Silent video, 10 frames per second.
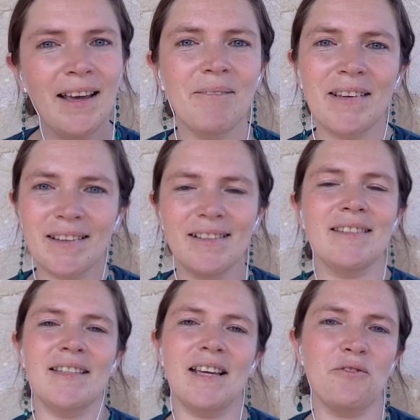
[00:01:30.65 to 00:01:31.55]
because
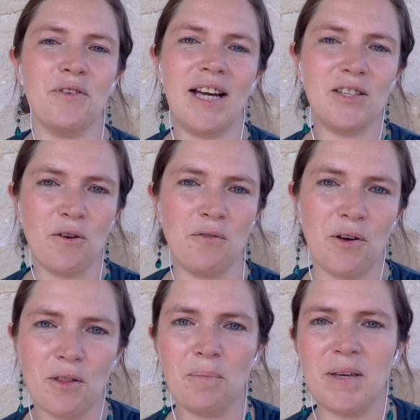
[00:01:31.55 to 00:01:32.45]
the advice of
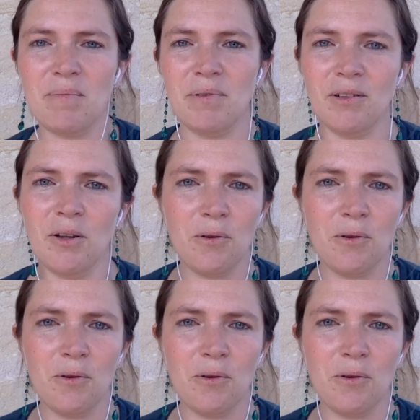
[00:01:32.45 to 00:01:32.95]
other people